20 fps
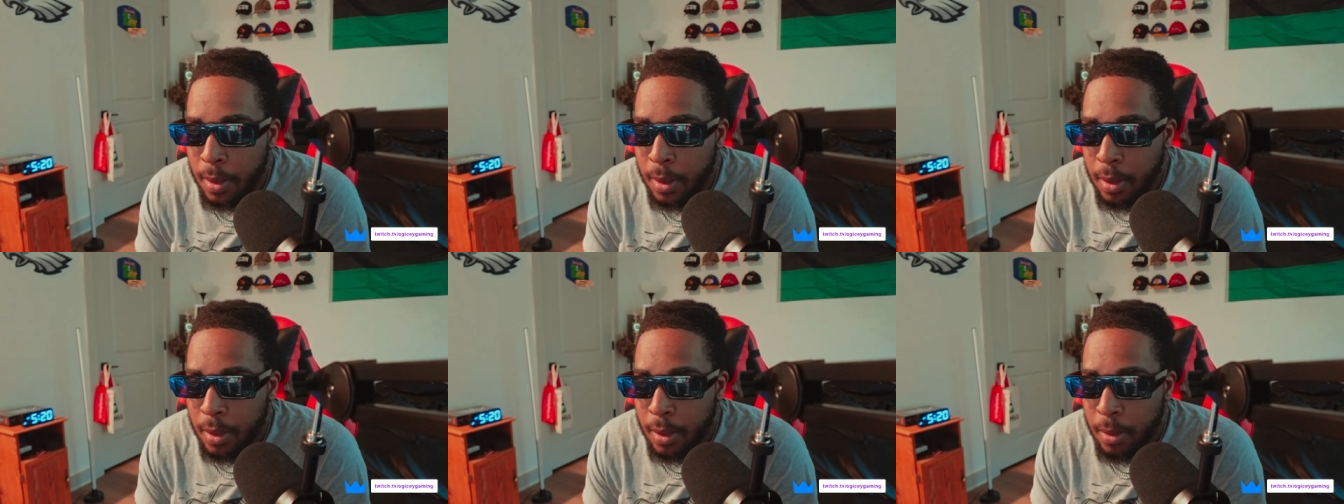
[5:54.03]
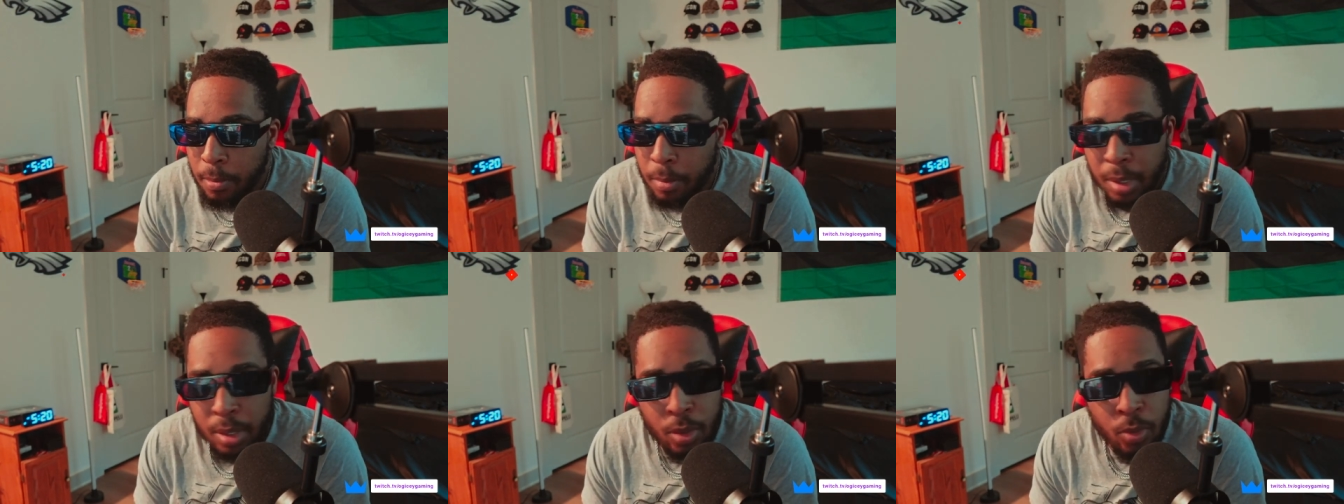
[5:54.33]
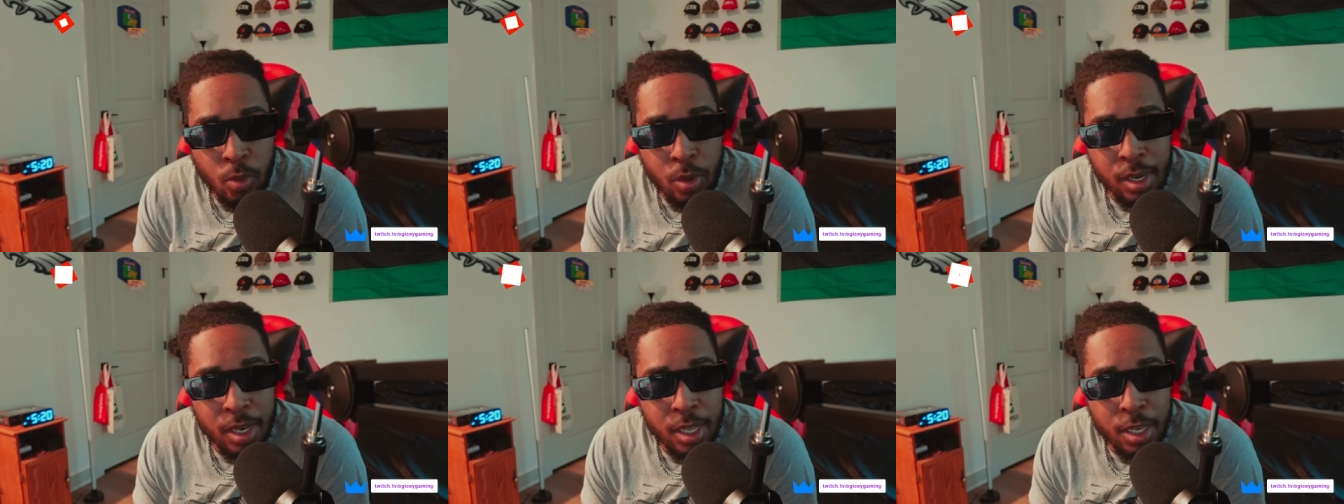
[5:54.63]
But the
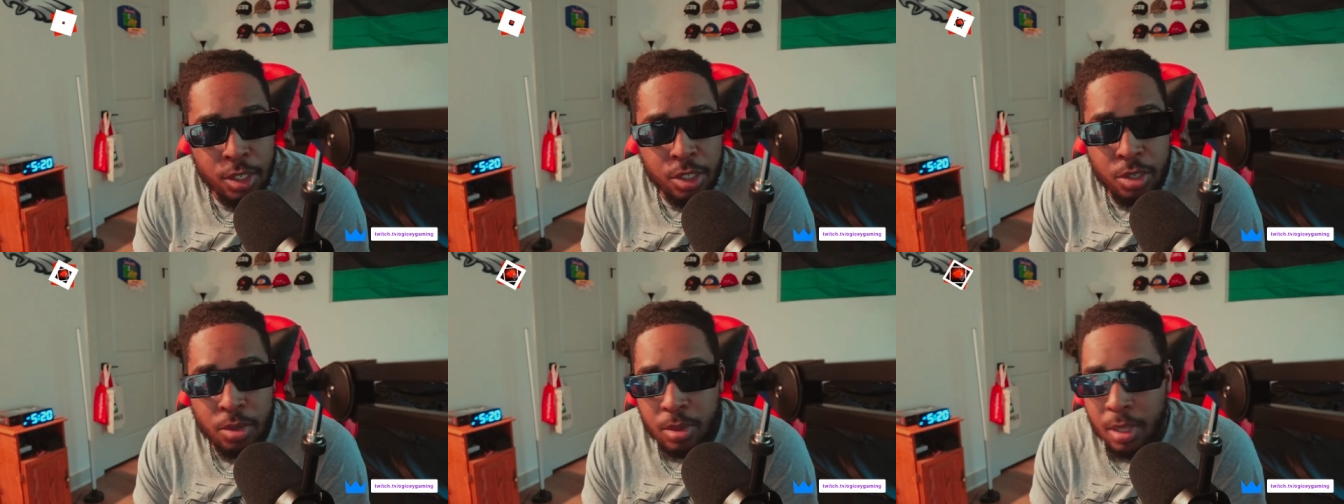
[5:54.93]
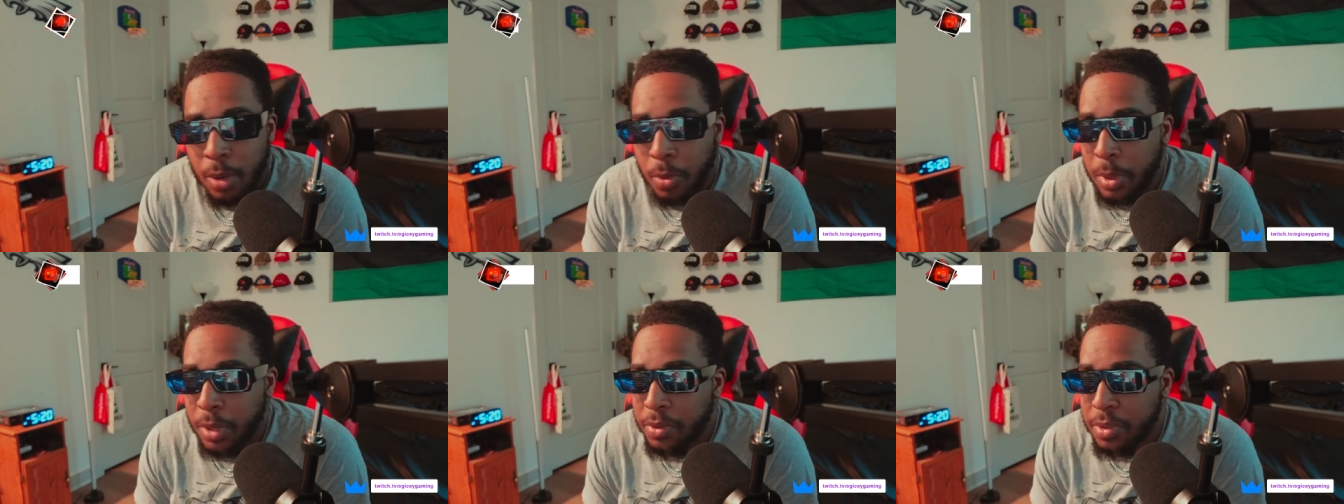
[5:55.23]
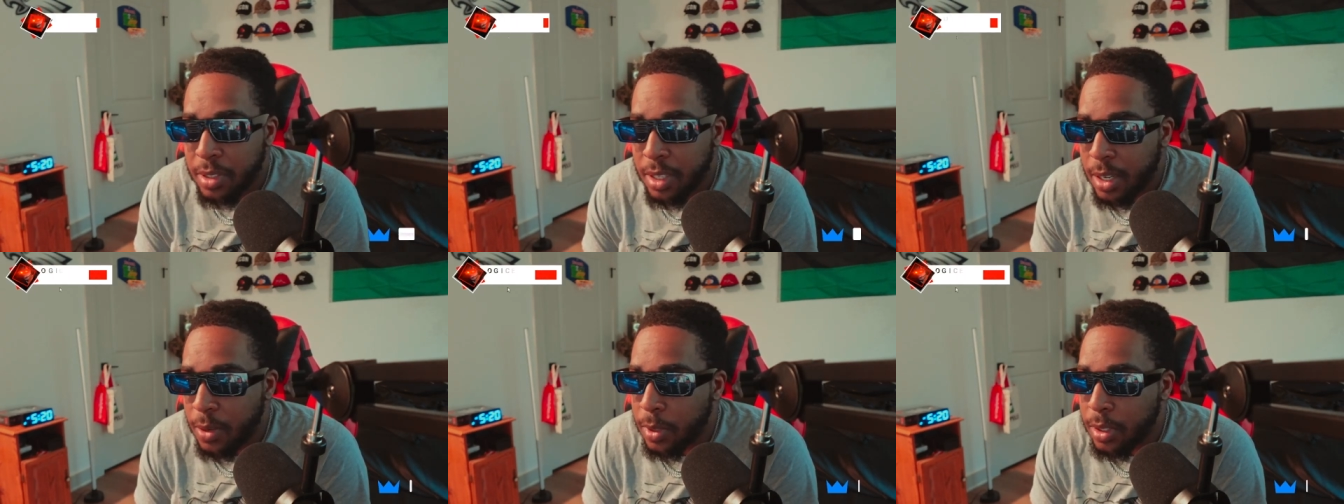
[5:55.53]
one issue that we've
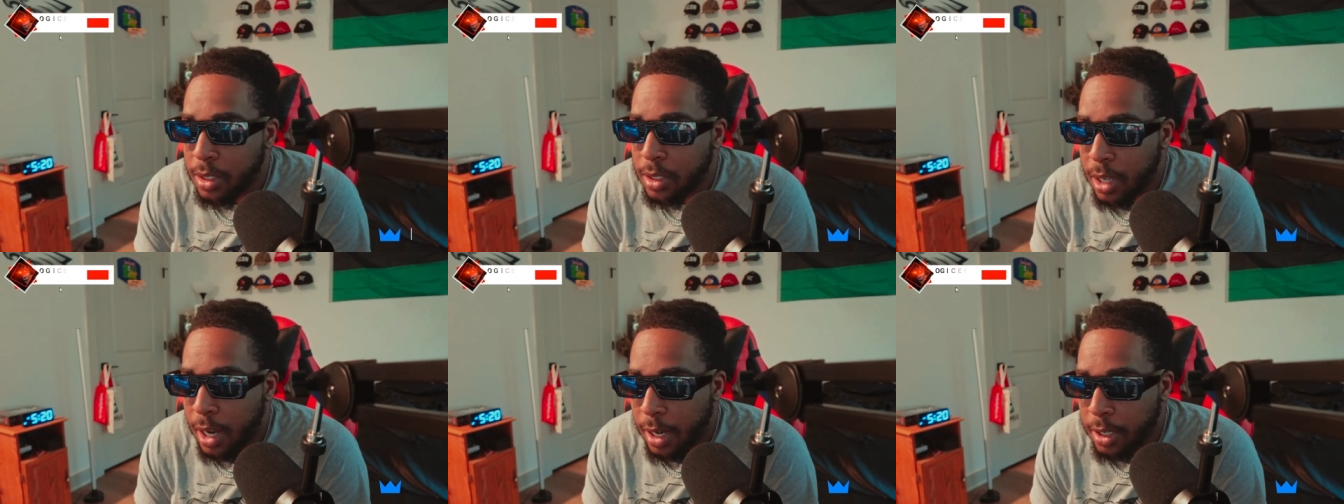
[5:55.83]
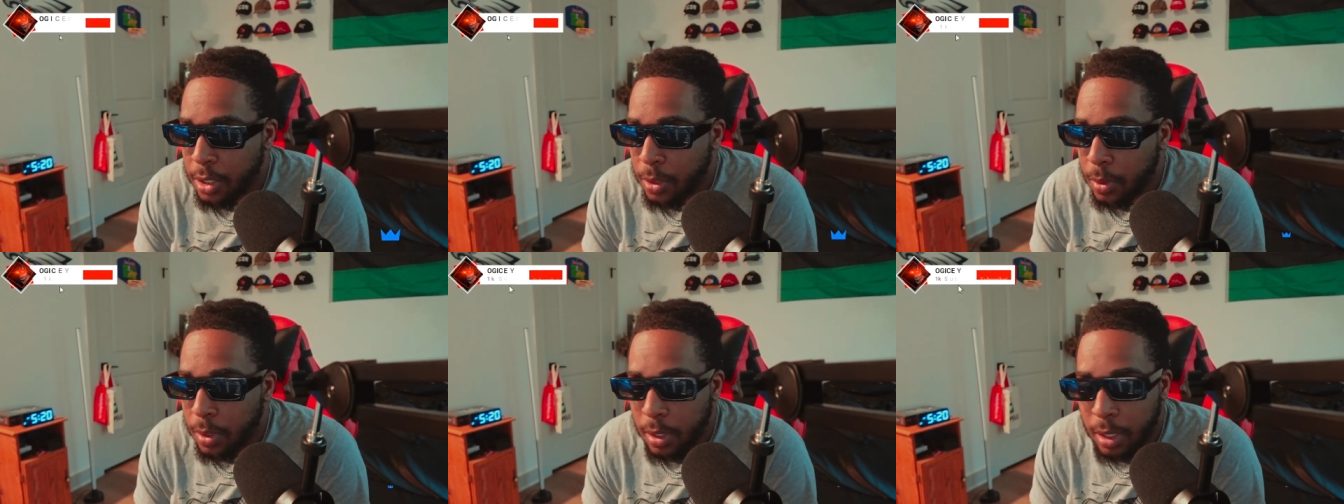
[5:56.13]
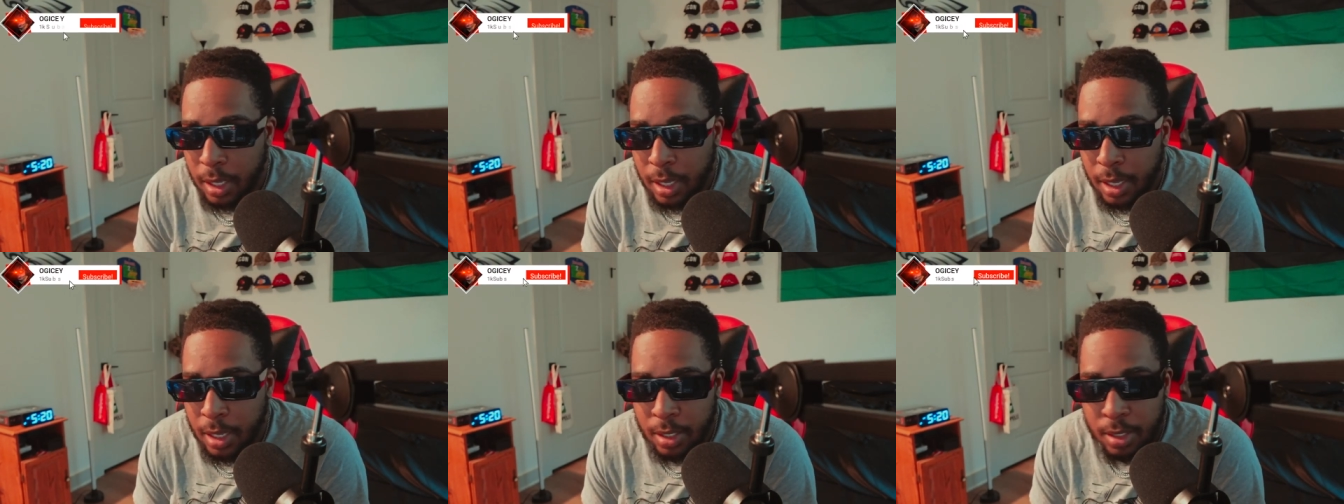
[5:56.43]
seen with Joshua
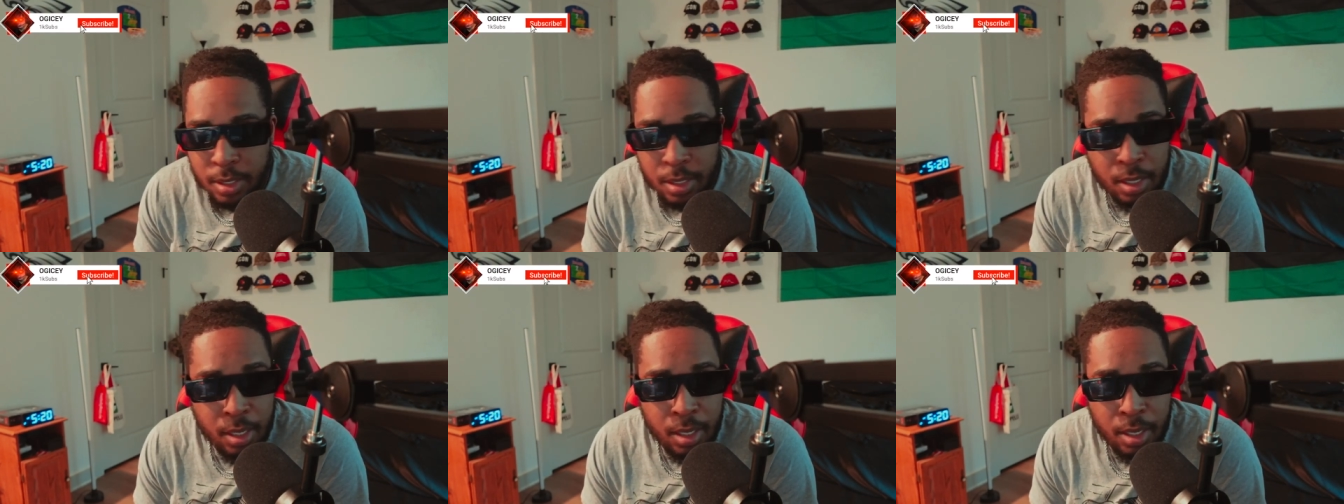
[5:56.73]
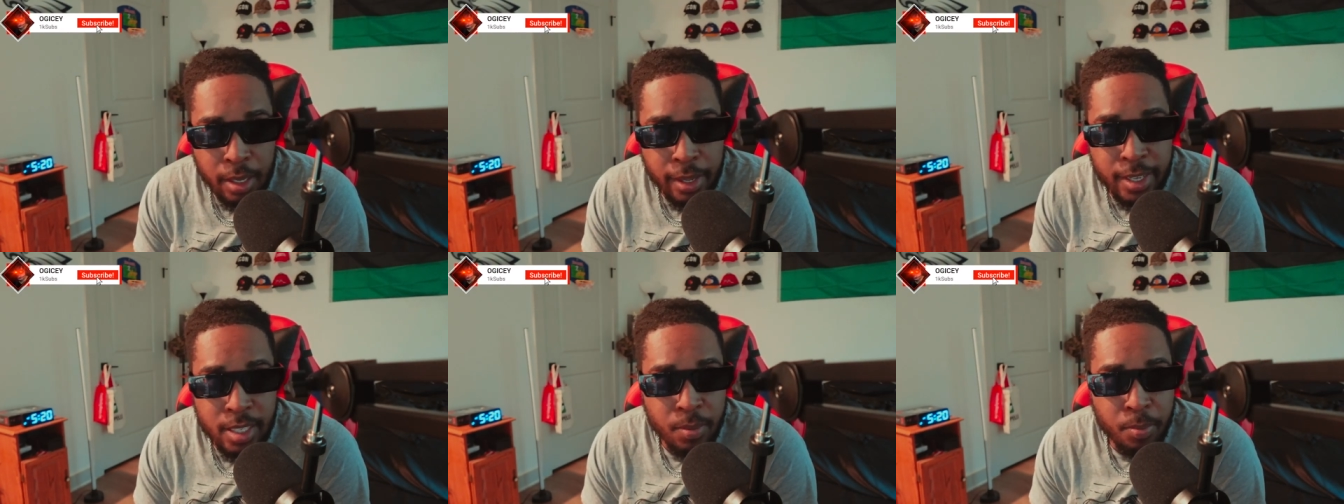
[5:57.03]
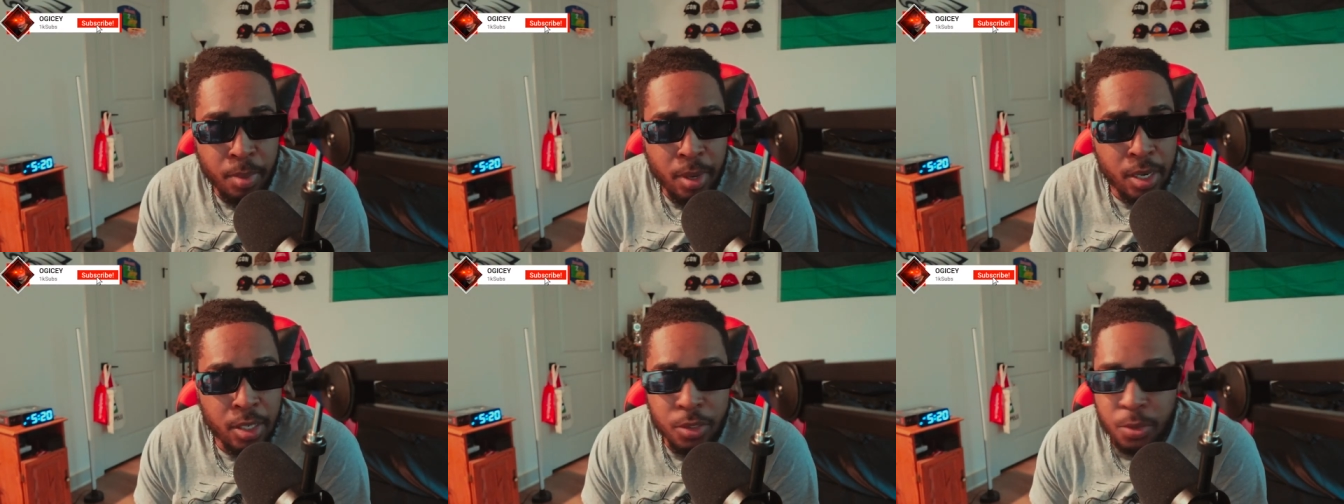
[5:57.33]
is his
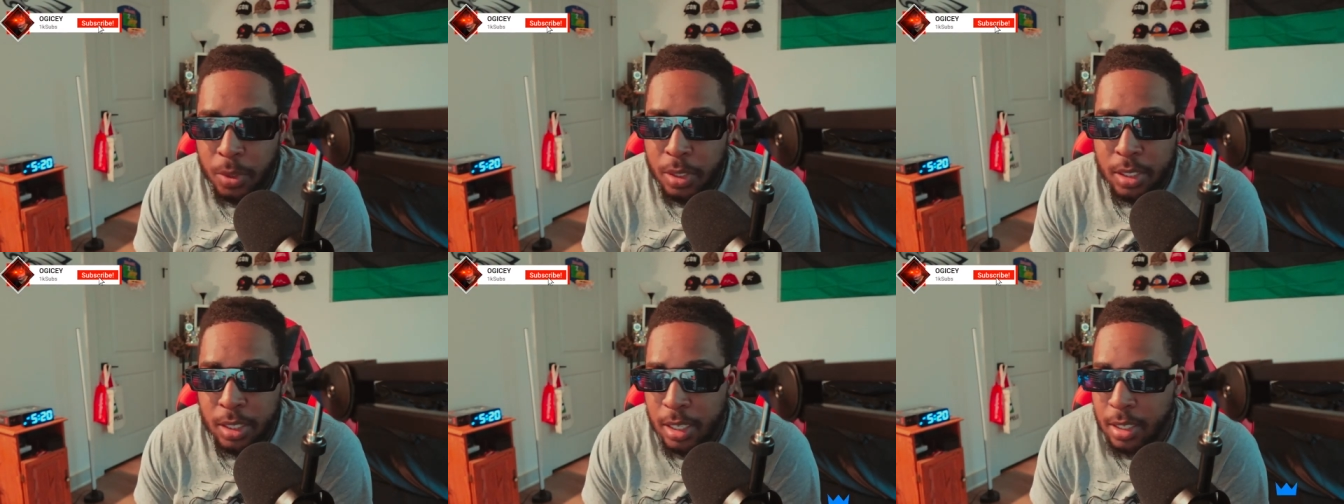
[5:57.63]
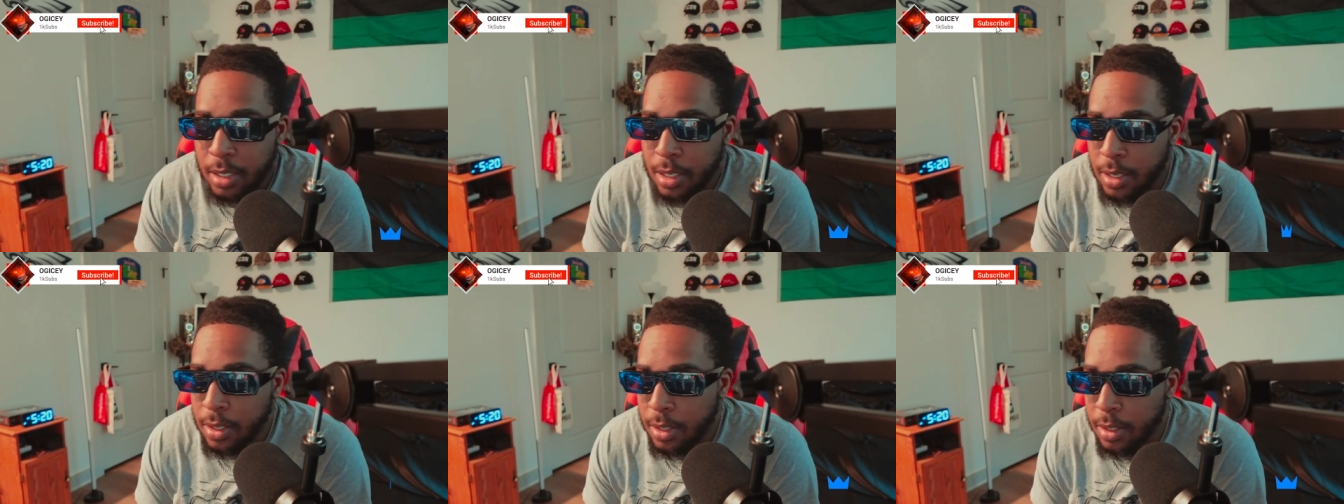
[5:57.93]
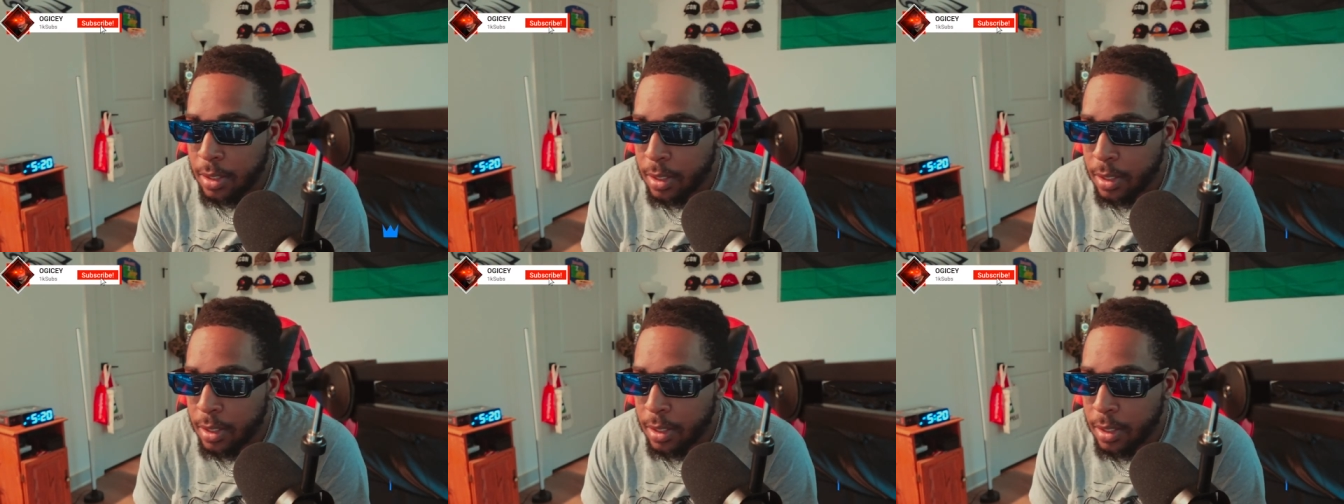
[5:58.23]
punch resistance.